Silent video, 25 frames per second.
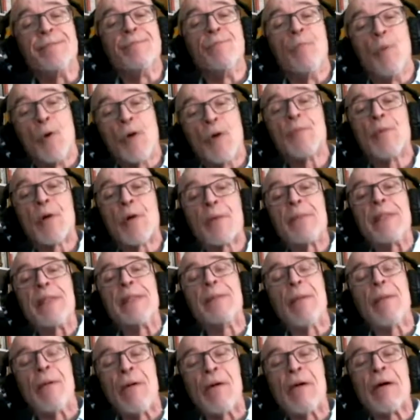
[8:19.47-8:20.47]
More and more
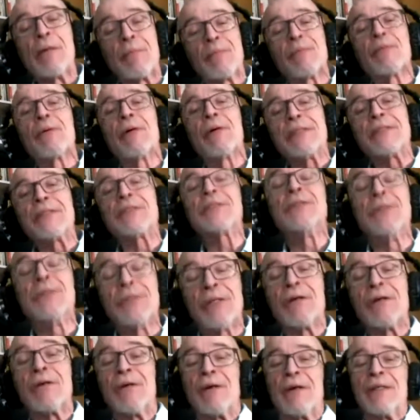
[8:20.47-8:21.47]
people are brought
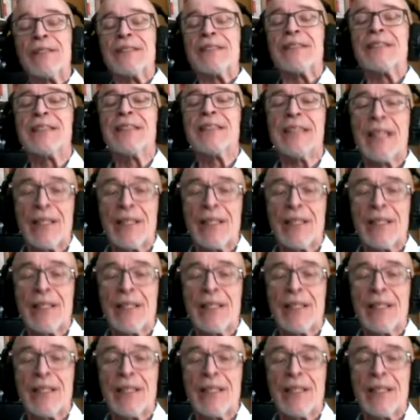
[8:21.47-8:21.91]
to our art